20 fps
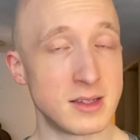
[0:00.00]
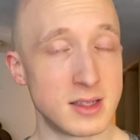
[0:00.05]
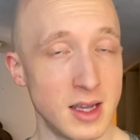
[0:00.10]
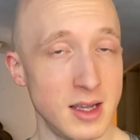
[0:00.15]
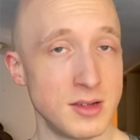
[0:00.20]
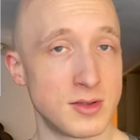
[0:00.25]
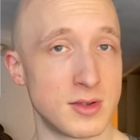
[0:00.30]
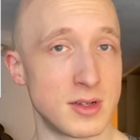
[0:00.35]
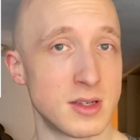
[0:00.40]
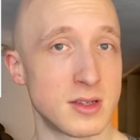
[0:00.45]

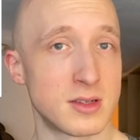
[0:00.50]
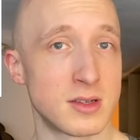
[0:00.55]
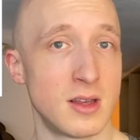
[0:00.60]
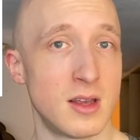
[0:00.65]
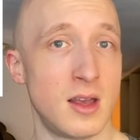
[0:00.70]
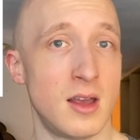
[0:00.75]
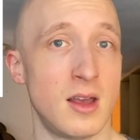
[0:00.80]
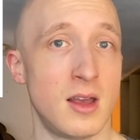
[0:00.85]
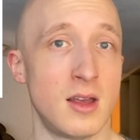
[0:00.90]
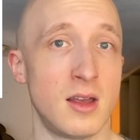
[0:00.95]
dangerous
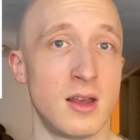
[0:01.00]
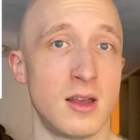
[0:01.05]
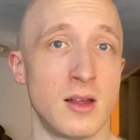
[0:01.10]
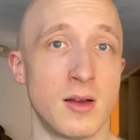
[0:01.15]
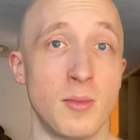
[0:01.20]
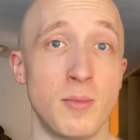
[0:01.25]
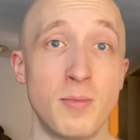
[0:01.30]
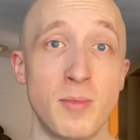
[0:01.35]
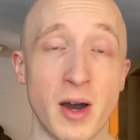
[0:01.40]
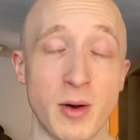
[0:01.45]

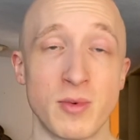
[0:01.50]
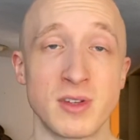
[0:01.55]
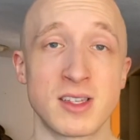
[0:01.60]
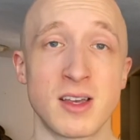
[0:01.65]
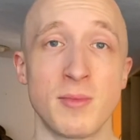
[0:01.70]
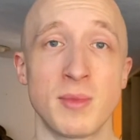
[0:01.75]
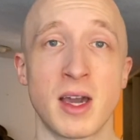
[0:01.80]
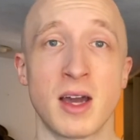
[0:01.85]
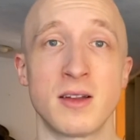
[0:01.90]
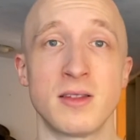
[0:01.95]
but what's
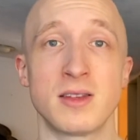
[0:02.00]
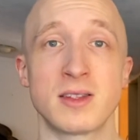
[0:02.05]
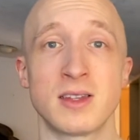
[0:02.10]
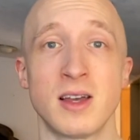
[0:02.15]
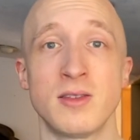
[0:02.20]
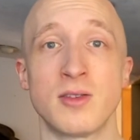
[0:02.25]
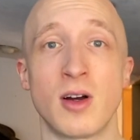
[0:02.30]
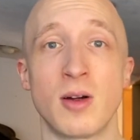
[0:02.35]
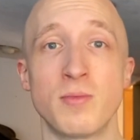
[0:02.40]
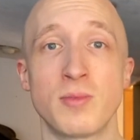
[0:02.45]
coming out of the sun are